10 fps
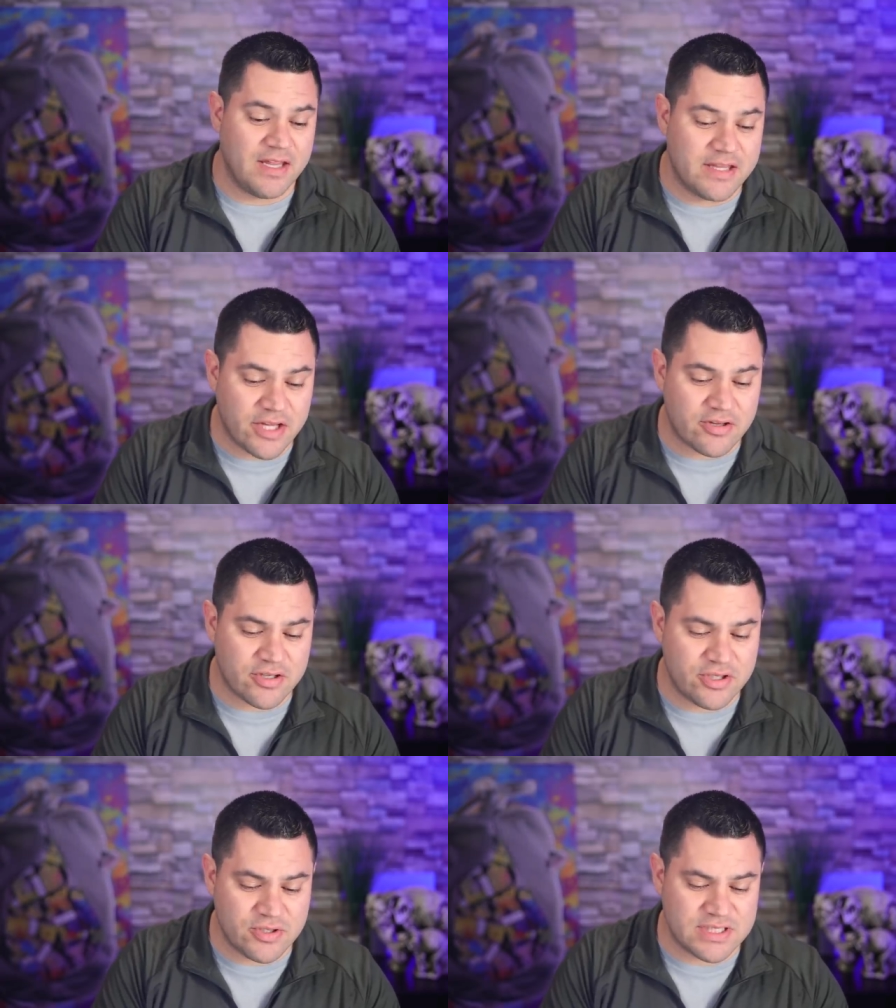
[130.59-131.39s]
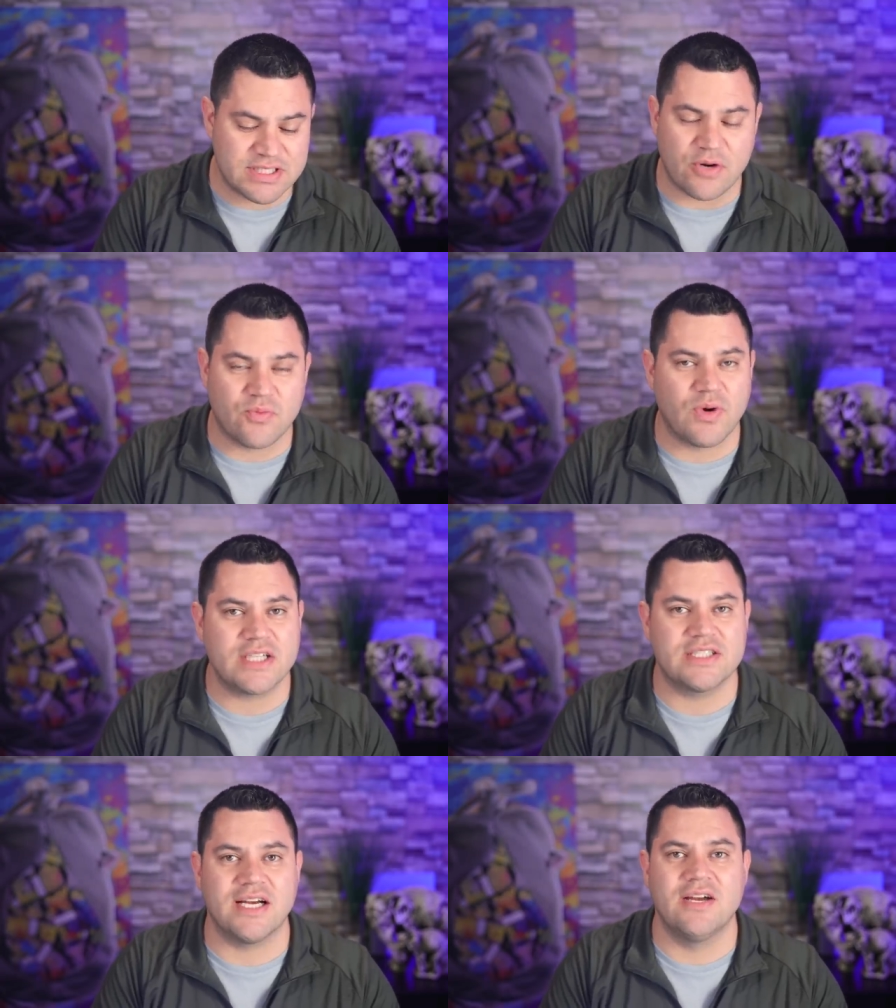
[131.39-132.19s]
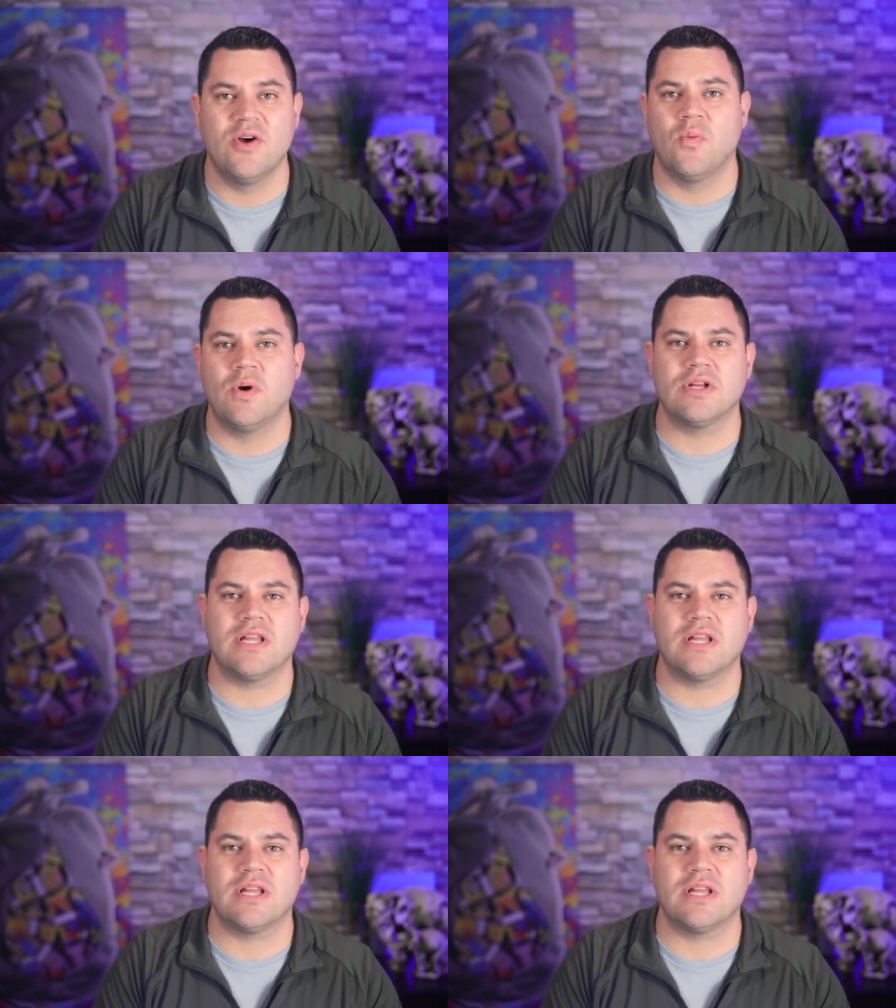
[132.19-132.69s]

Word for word: The other good news is that Russia will